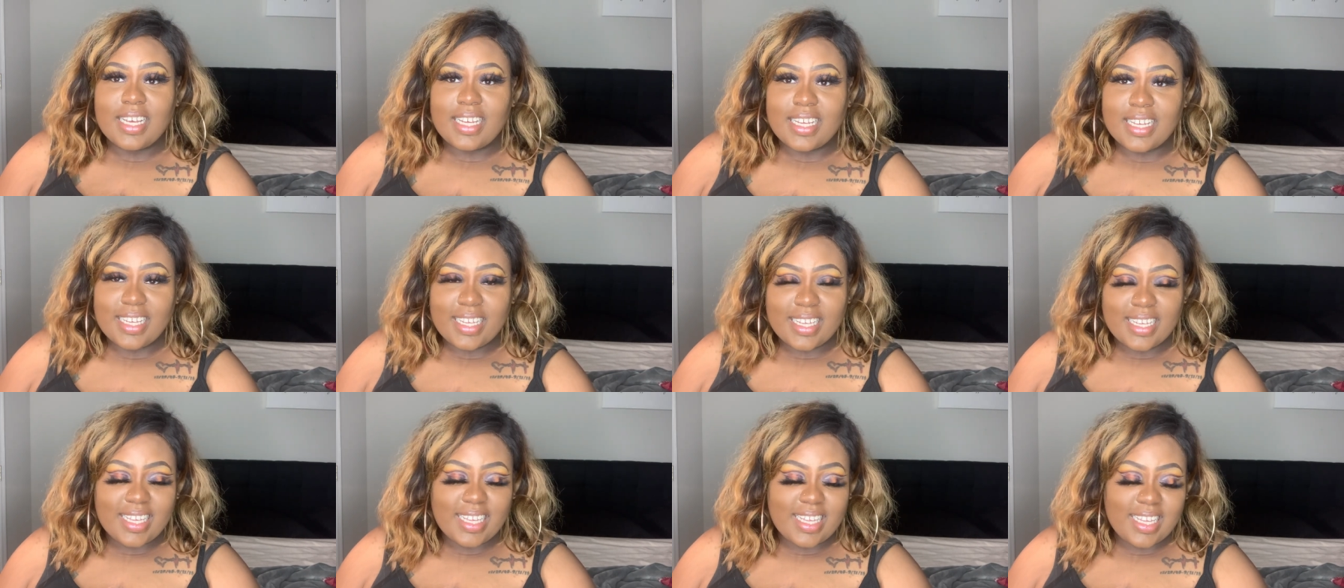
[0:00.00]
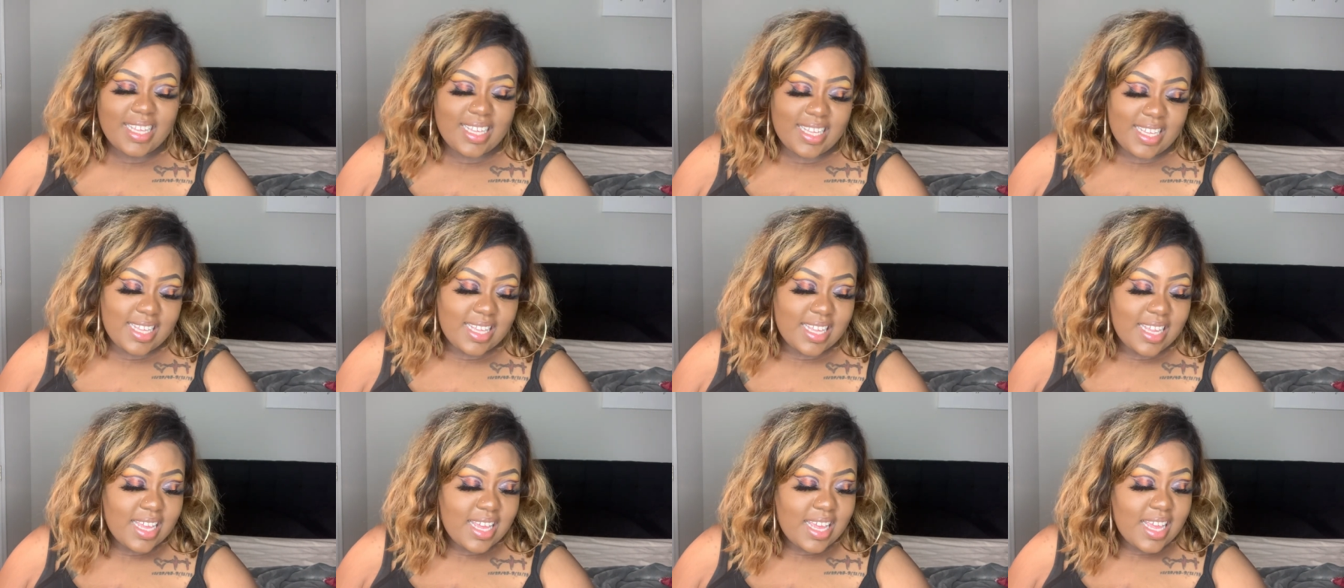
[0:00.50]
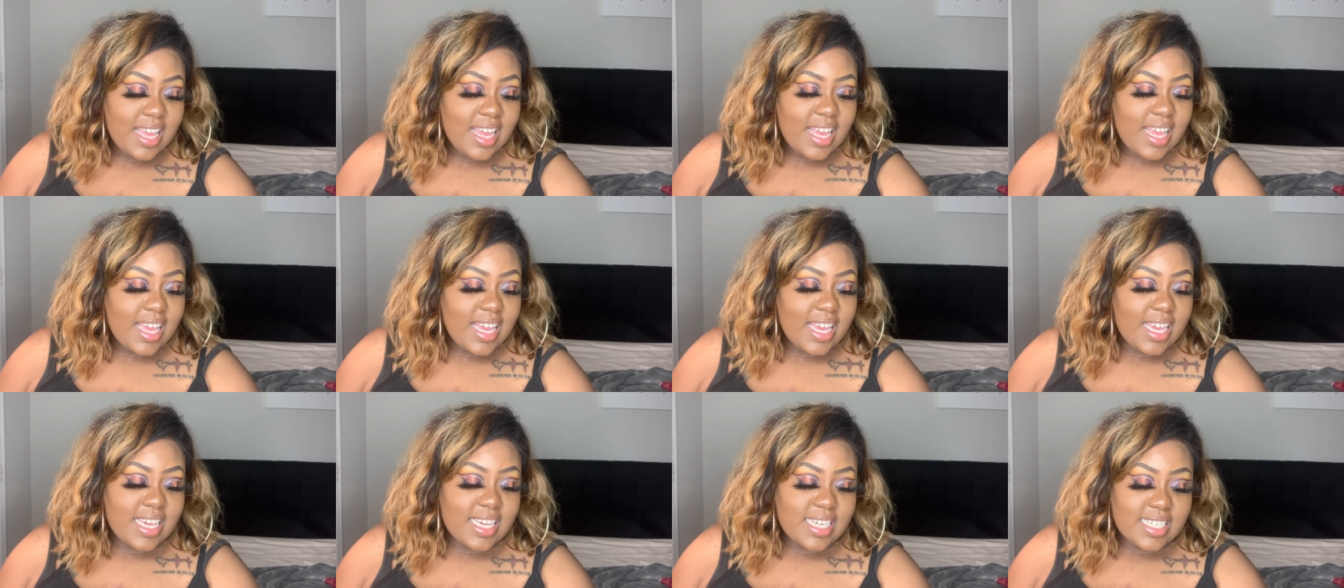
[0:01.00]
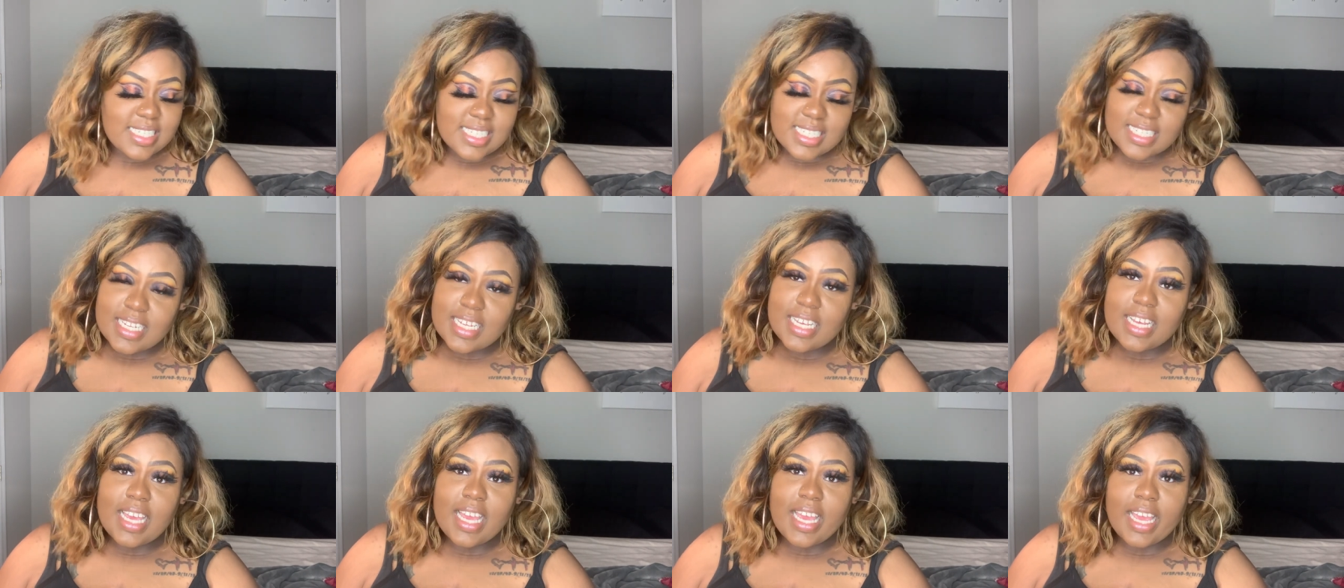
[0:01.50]
to
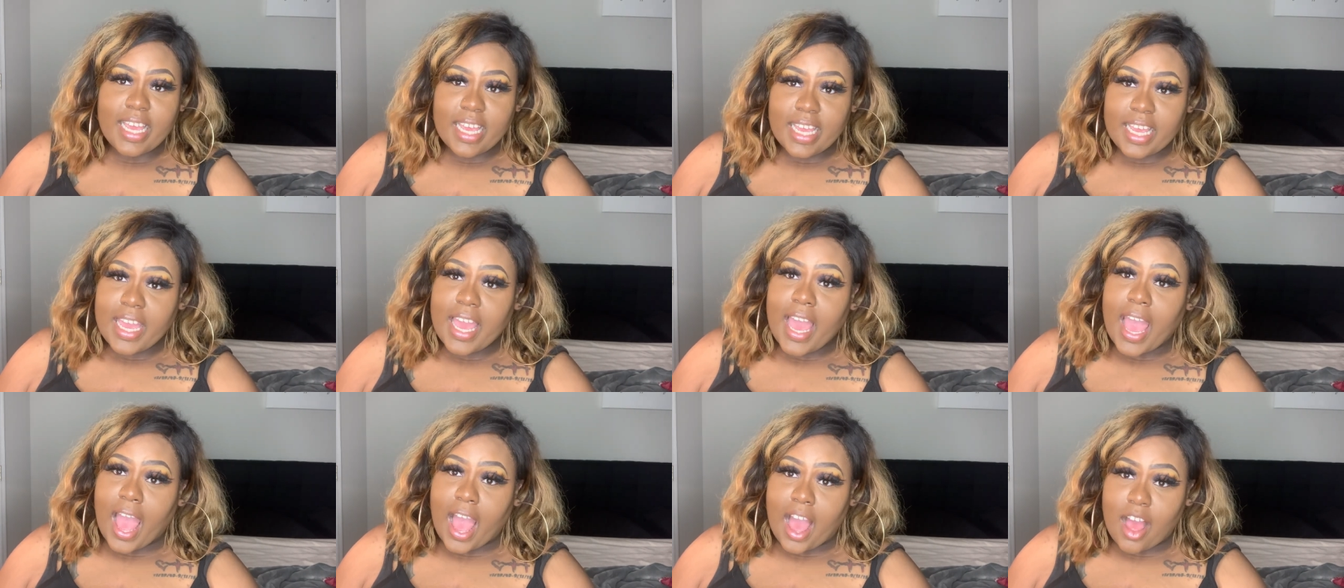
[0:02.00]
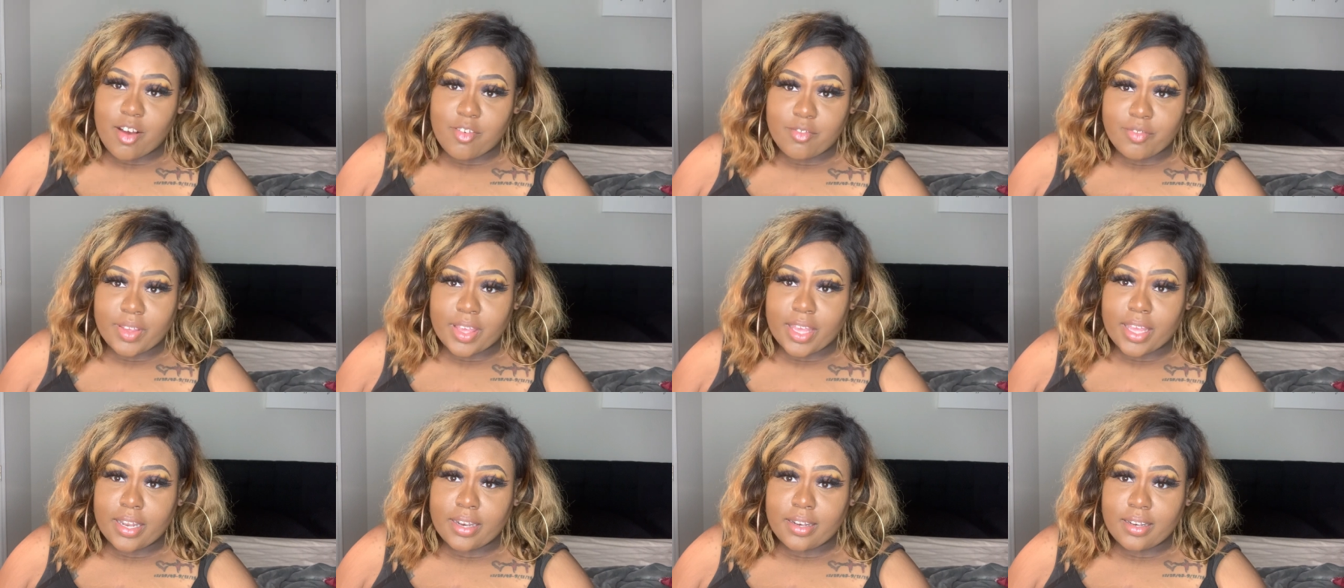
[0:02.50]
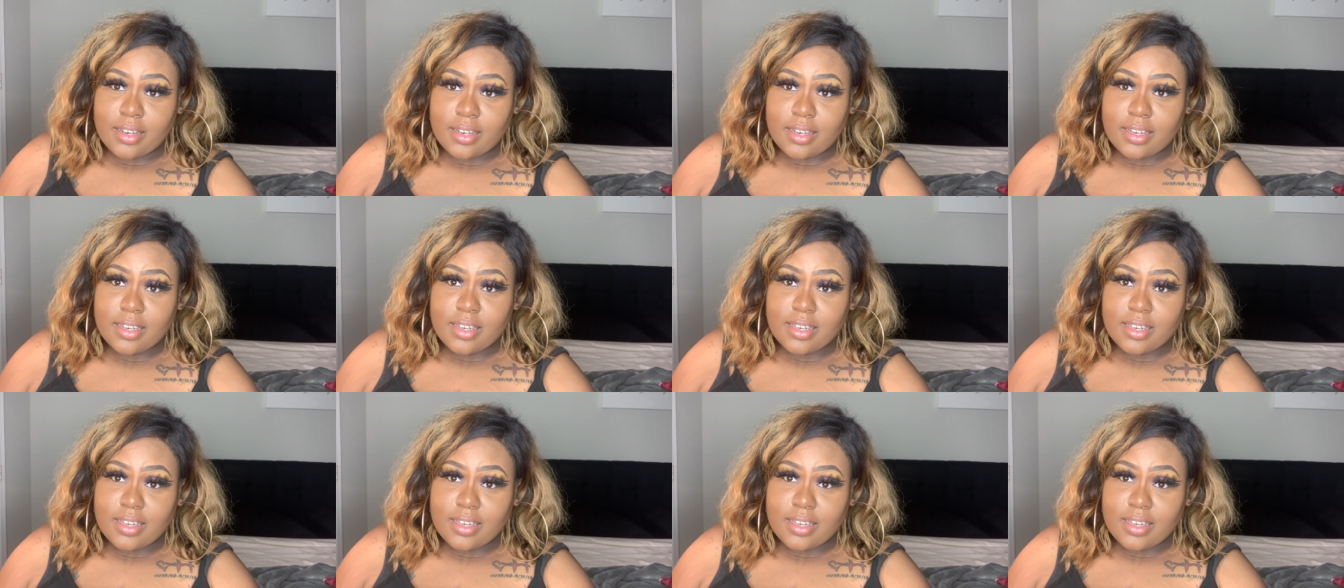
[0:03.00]
Issa and Calvin,